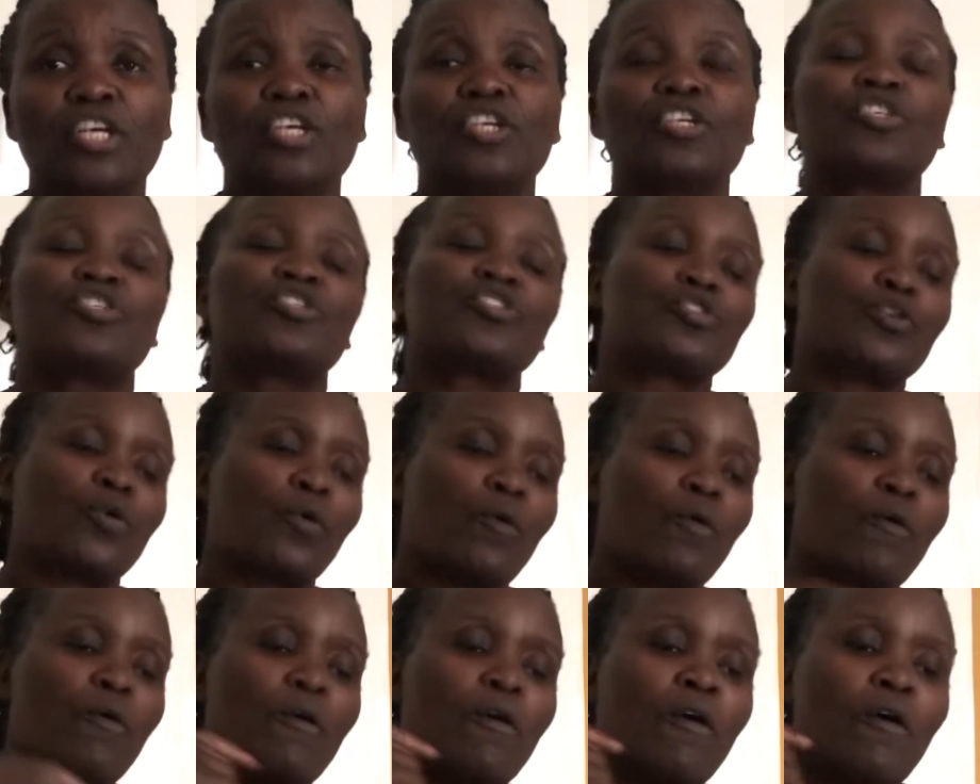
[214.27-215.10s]

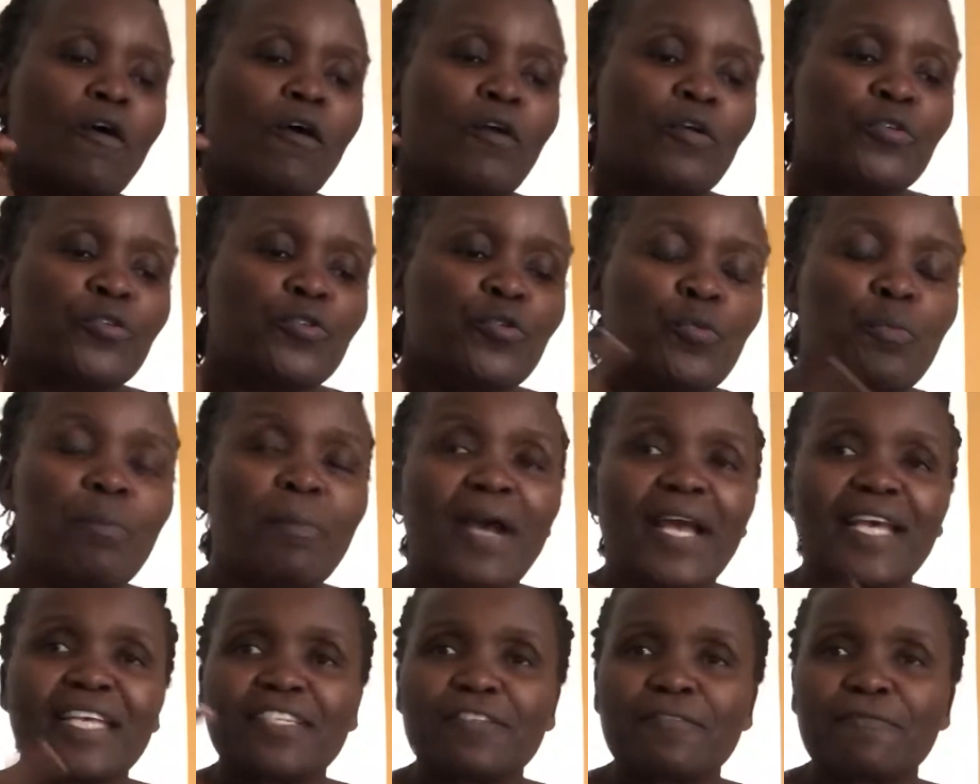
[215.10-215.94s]
So you
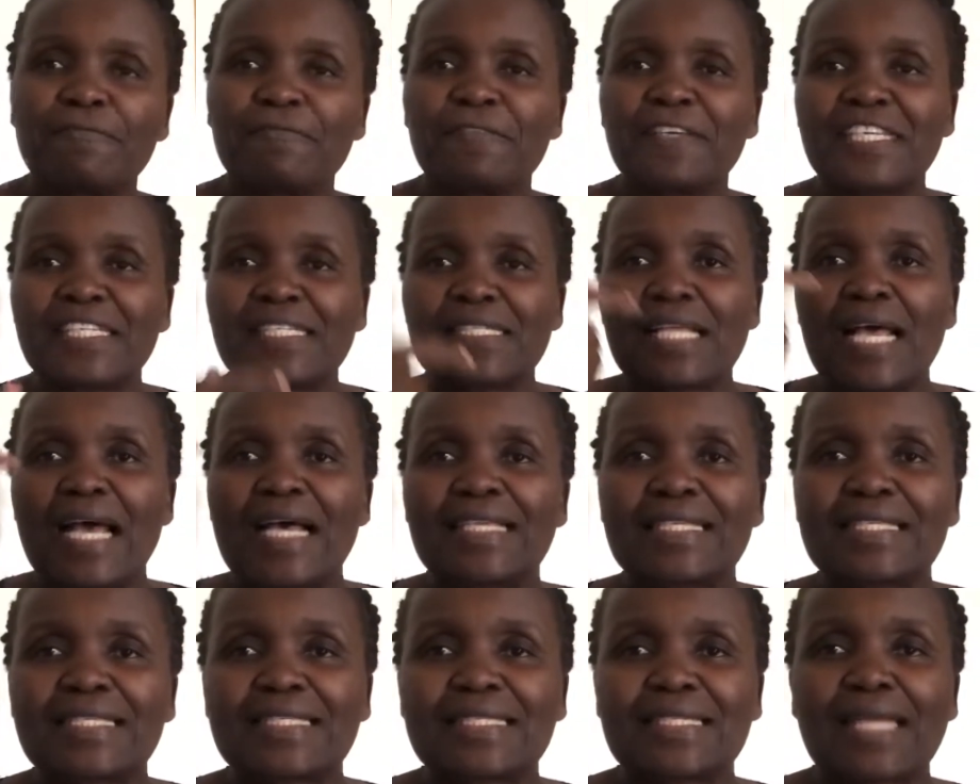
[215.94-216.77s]
might feel
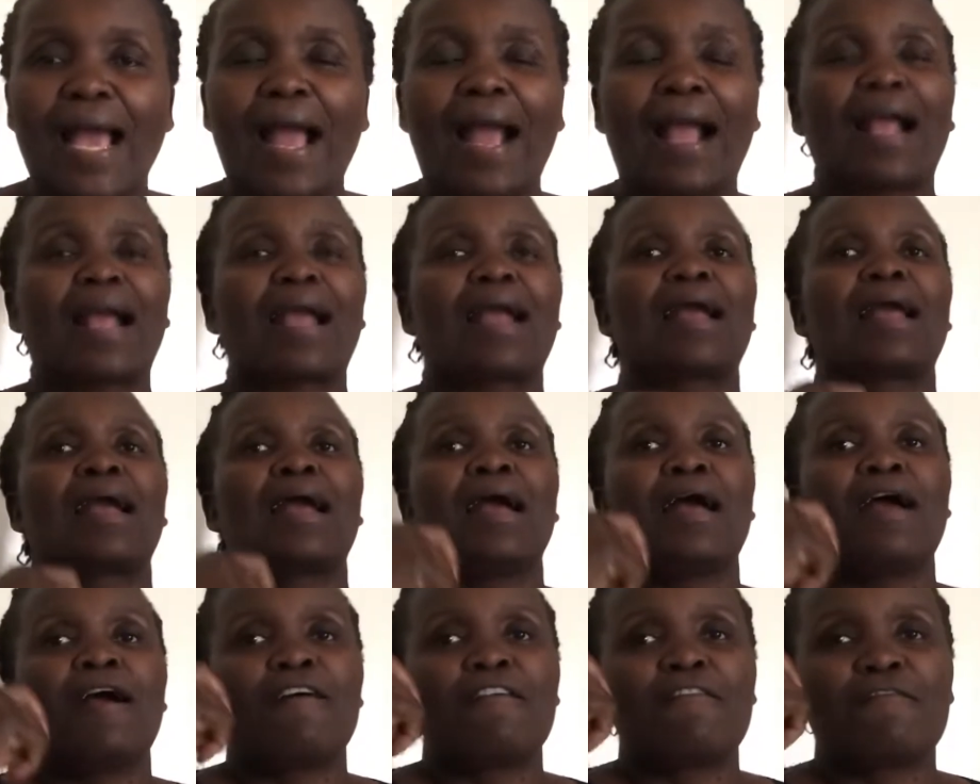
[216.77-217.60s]
stuck
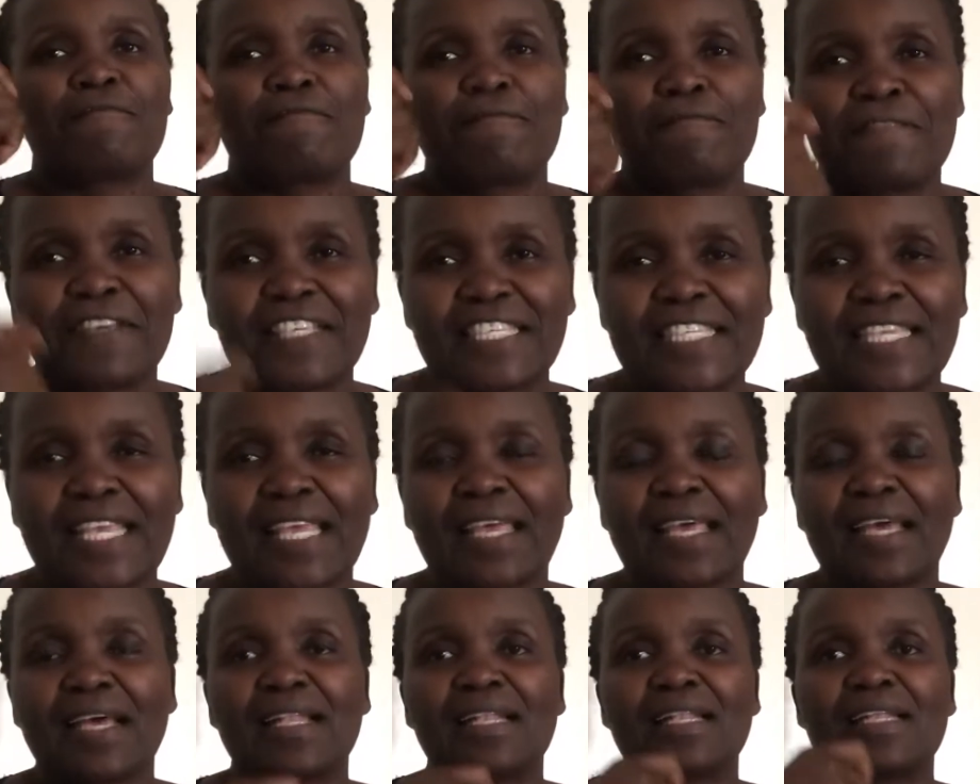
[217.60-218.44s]

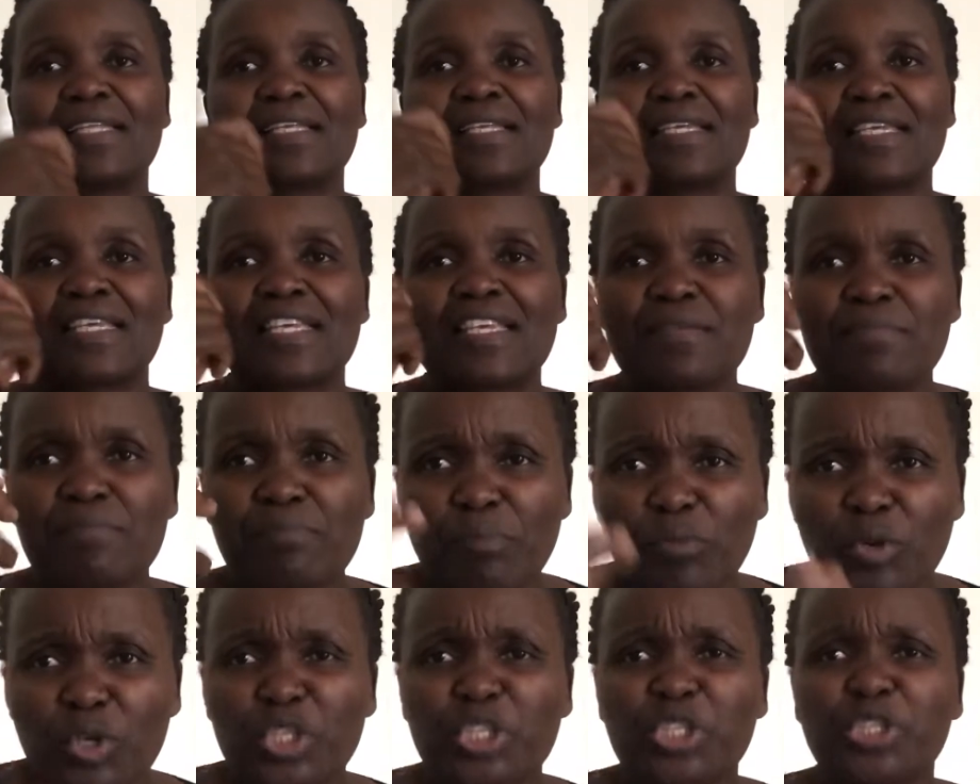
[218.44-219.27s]
physically,
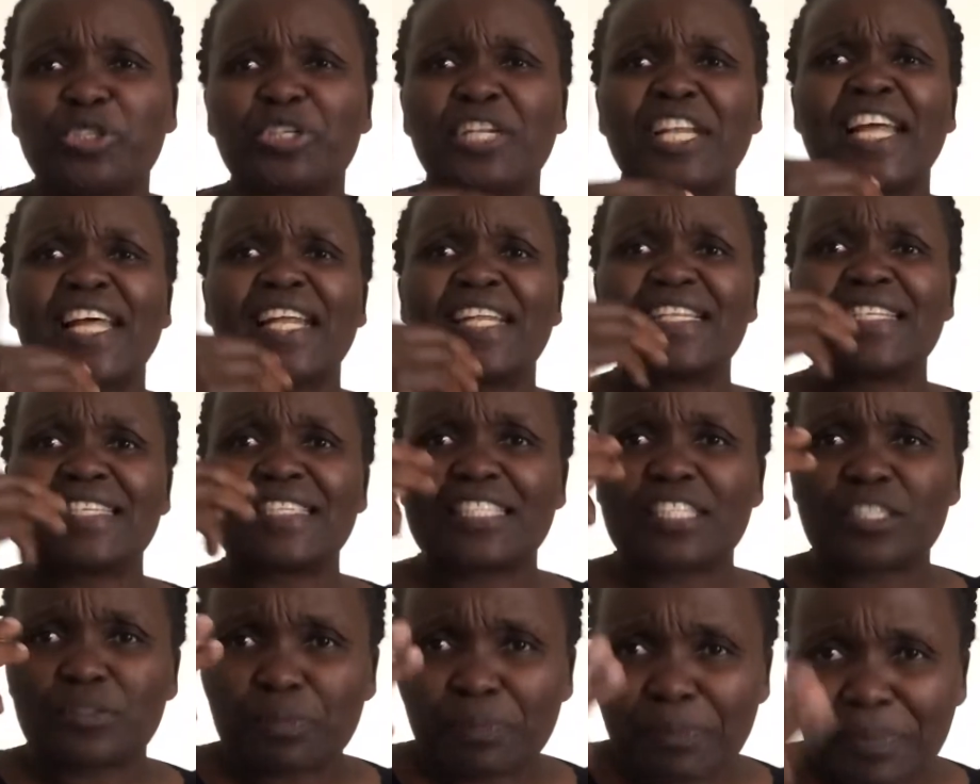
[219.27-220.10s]
emotionally,
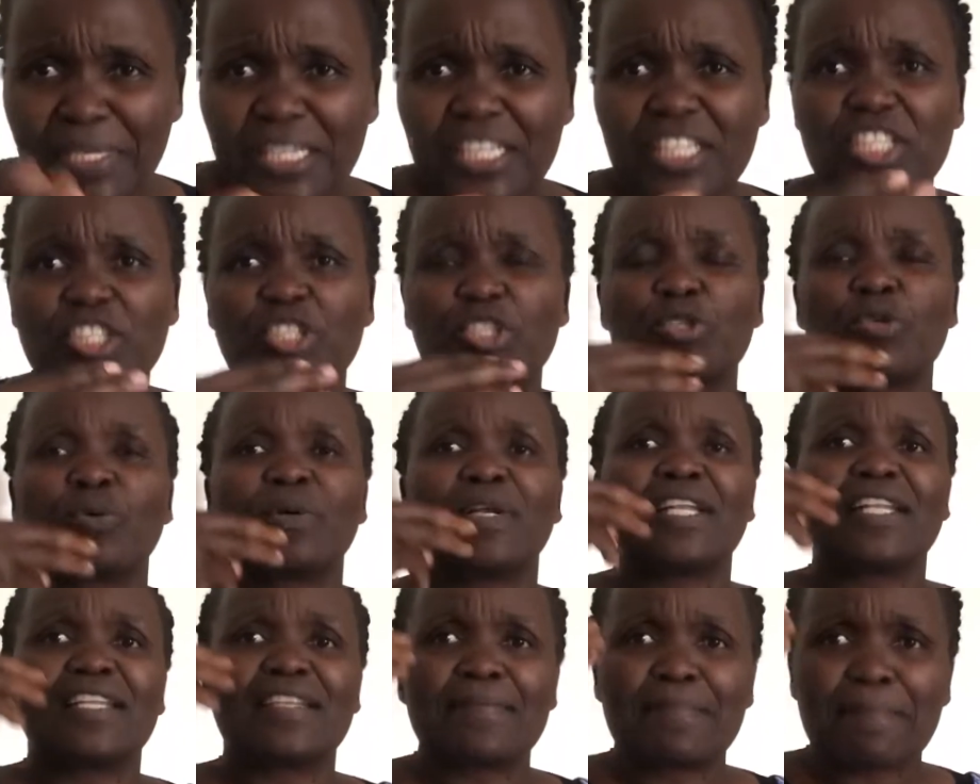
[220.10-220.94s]

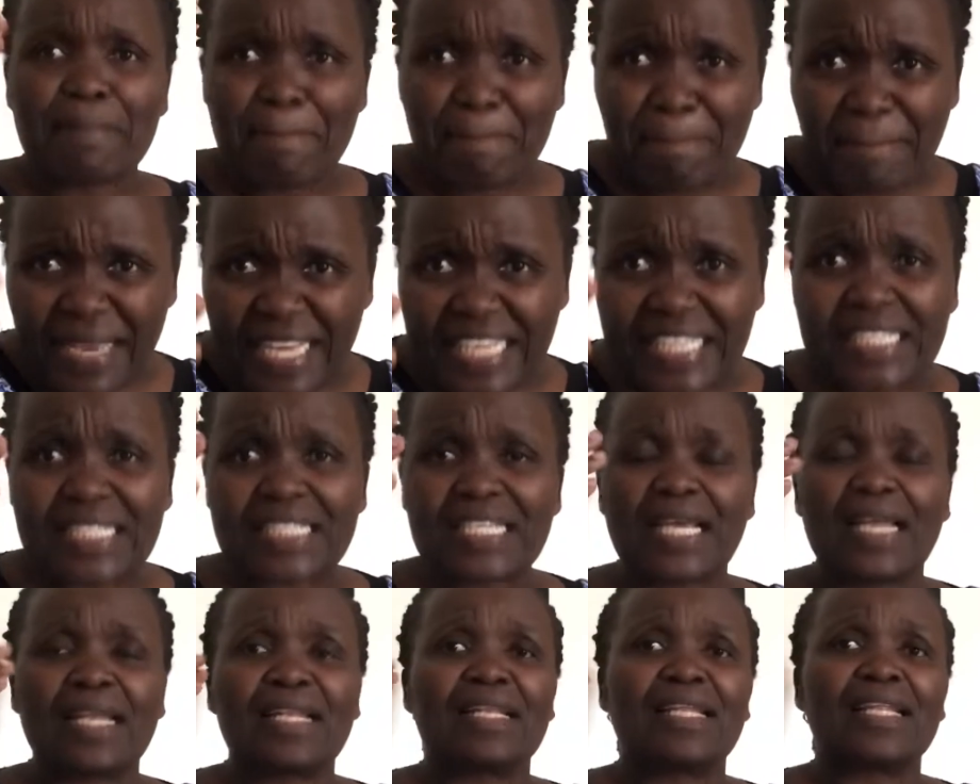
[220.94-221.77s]
spiritually,
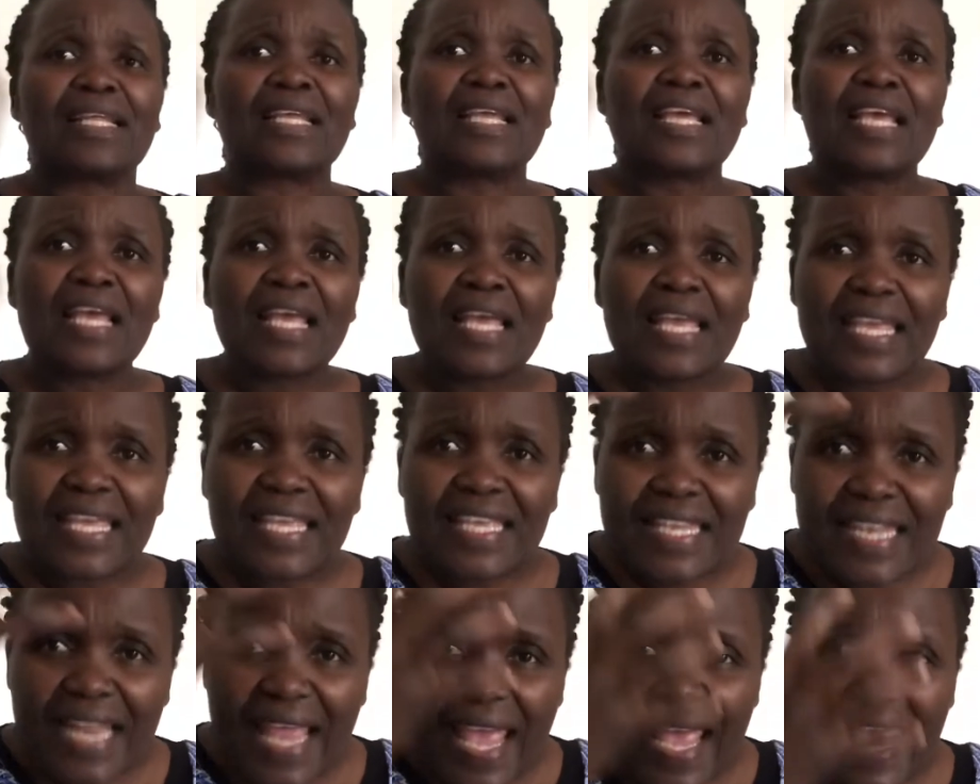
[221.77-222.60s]
mentally,
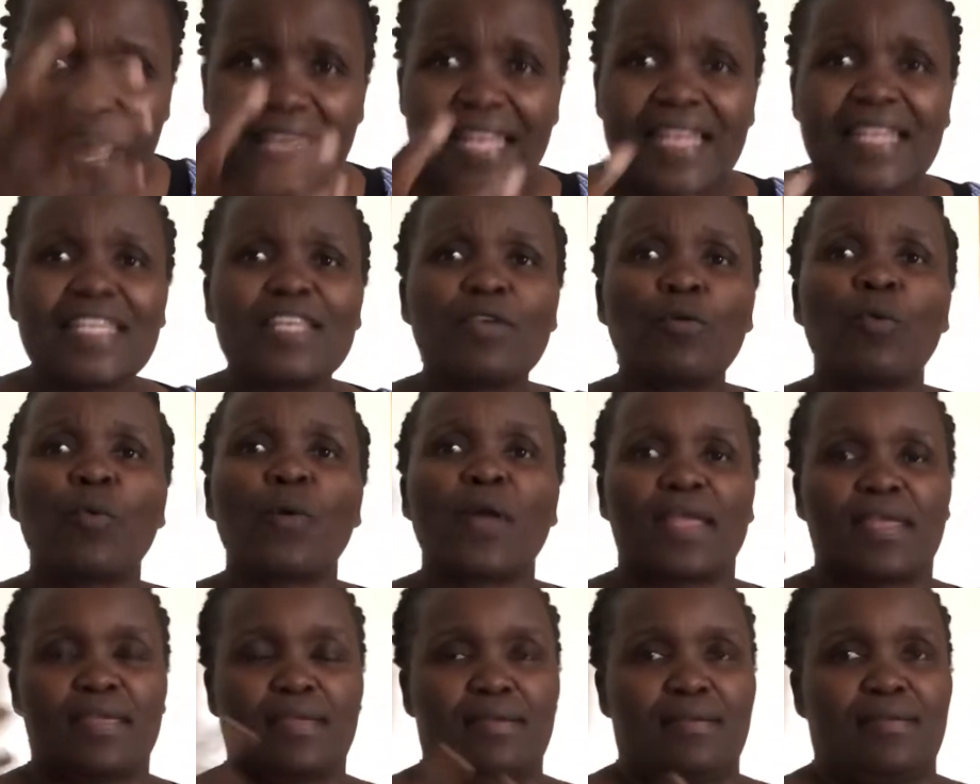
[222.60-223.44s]
in any
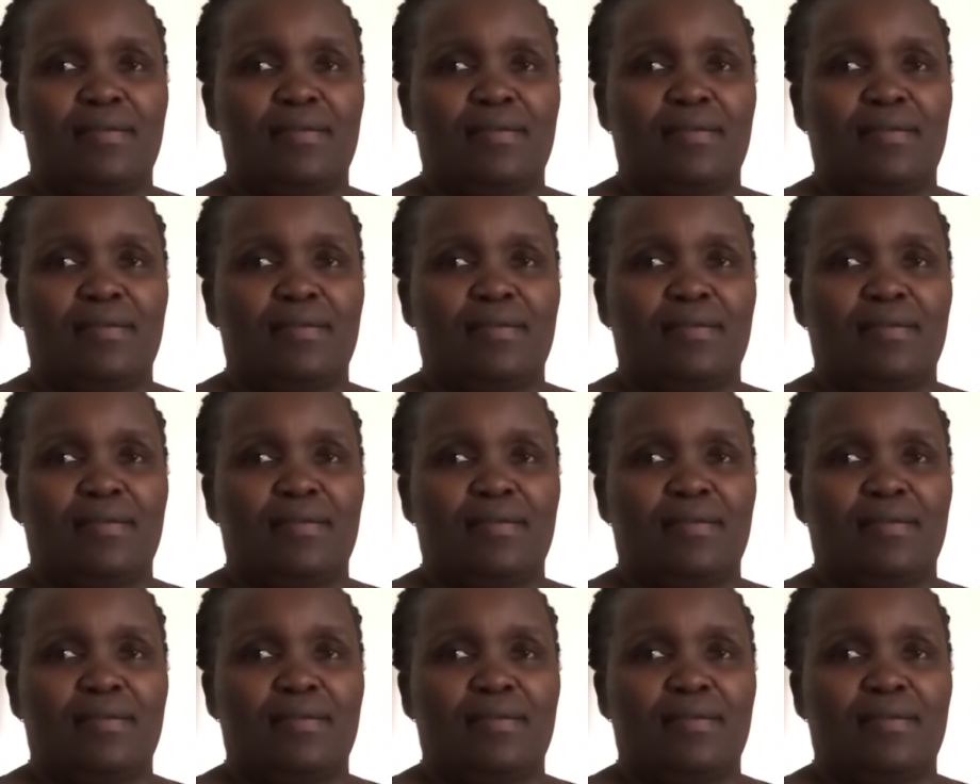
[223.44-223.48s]
way.